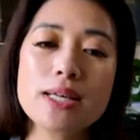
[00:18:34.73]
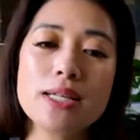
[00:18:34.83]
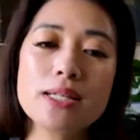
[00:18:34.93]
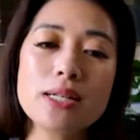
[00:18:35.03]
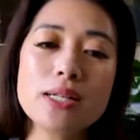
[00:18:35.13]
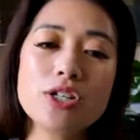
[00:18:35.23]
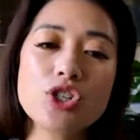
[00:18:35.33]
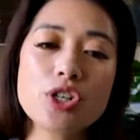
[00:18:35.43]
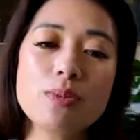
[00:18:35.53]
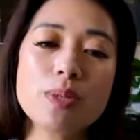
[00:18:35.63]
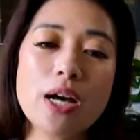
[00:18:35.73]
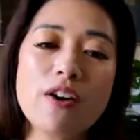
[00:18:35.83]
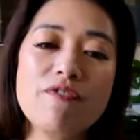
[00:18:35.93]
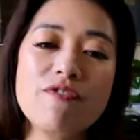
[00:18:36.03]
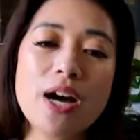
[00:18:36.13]
These initiatives
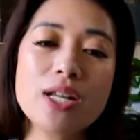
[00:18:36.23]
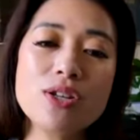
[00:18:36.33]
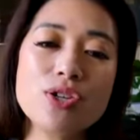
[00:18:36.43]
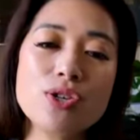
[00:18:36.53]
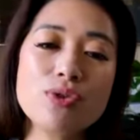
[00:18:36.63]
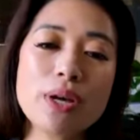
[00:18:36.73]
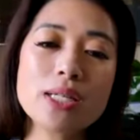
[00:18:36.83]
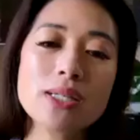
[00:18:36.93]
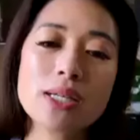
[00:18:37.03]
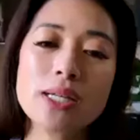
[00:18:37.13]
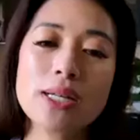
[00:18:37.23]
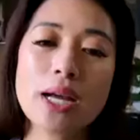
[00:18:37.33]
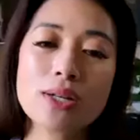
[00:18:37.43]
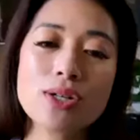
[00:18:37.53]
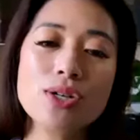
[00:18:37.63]
help find new ways to connect